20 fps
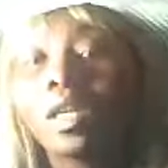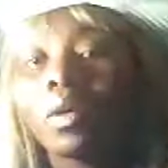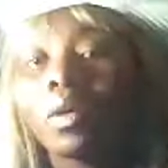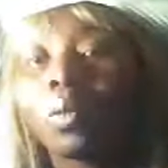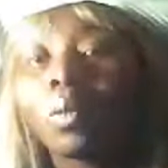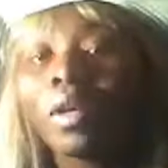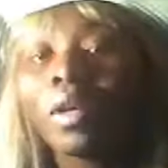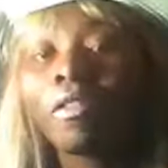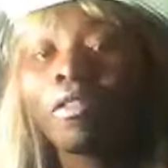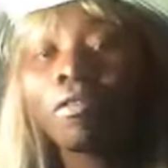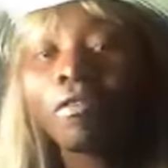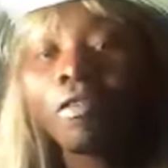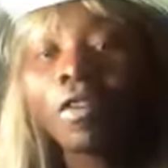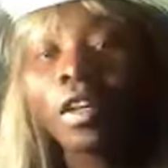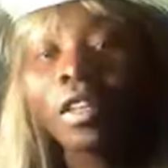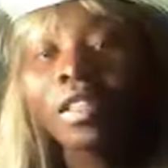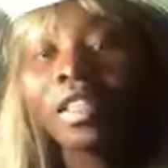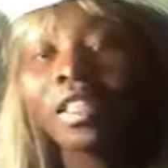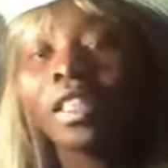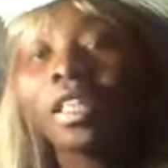When the
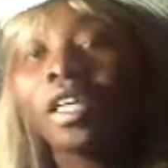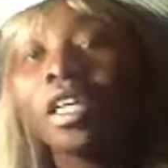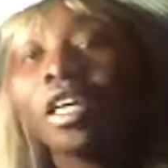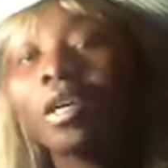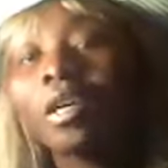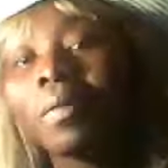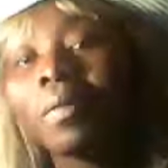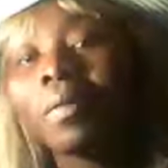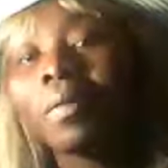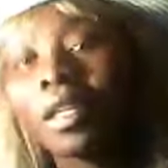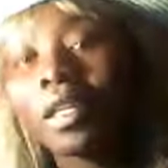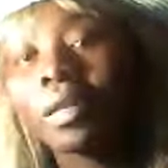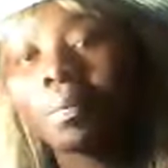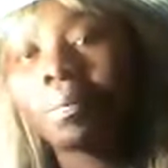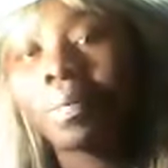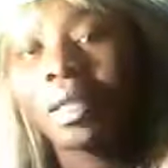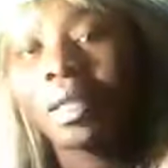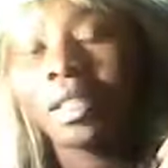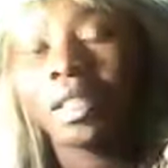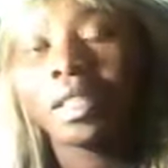40 come in the
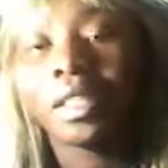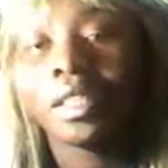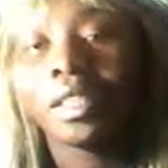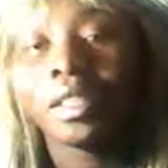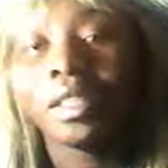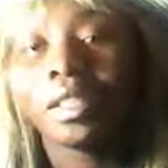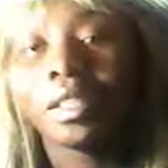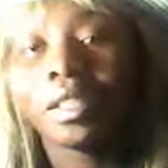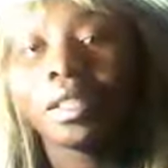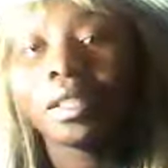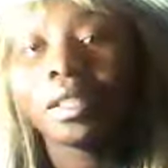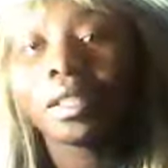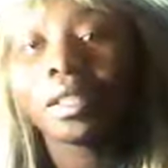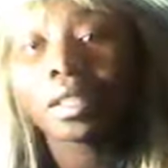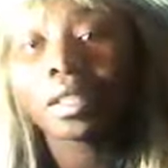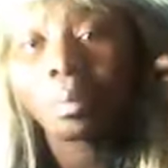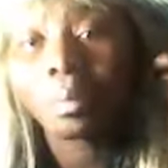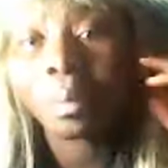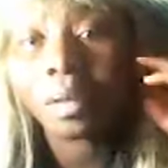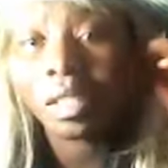body,
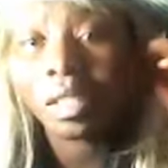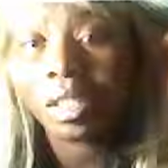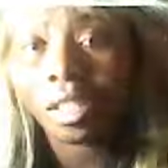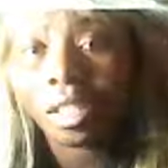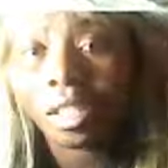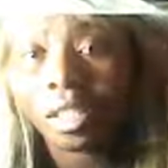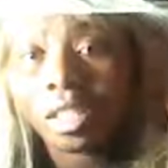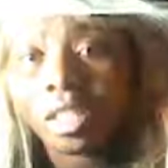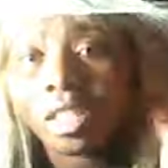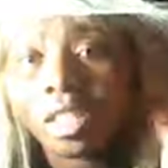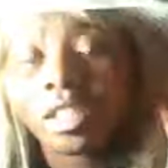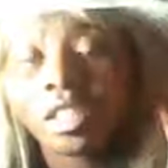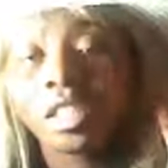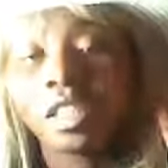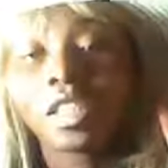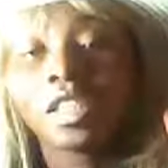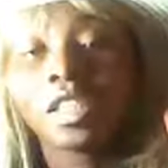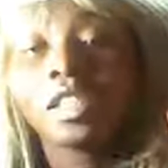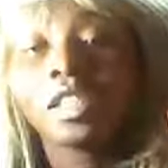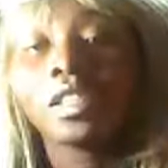the body is
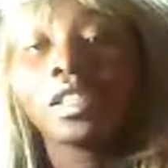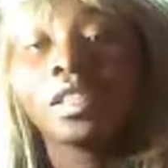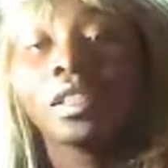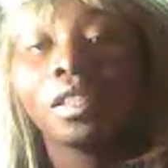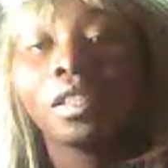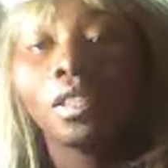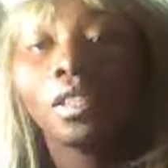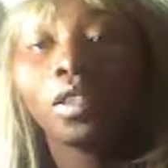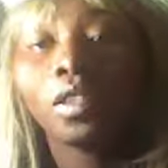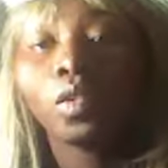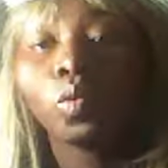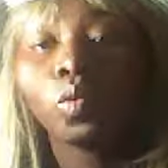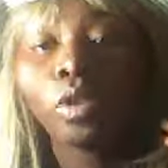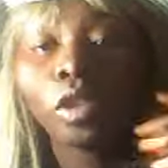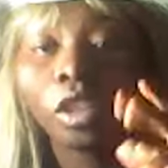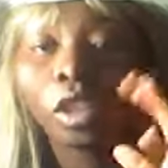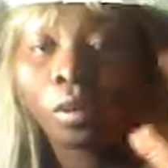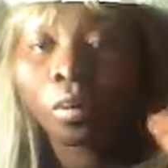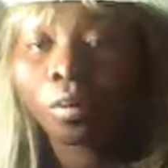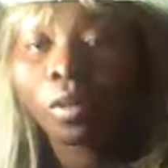conscious,
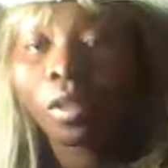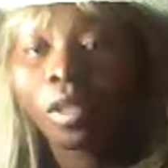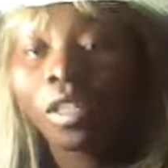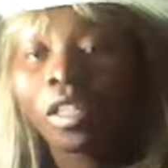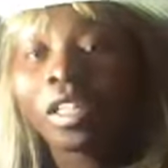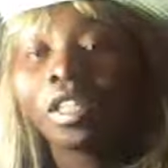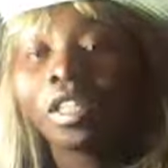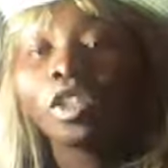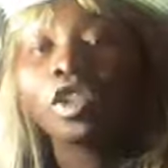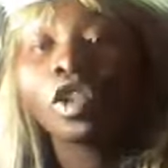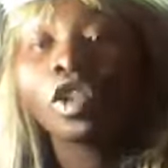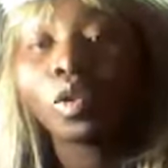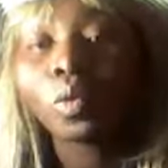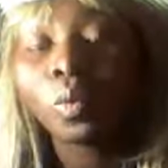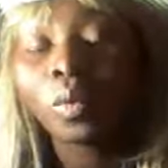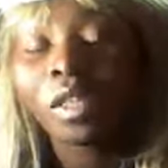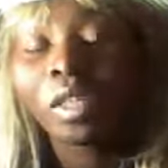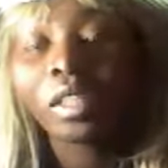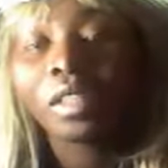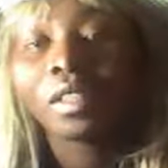which is Mother Nature, the
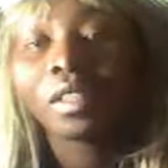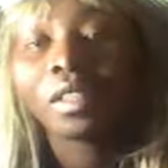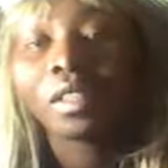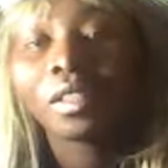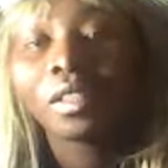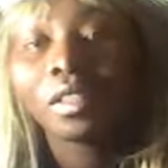wind.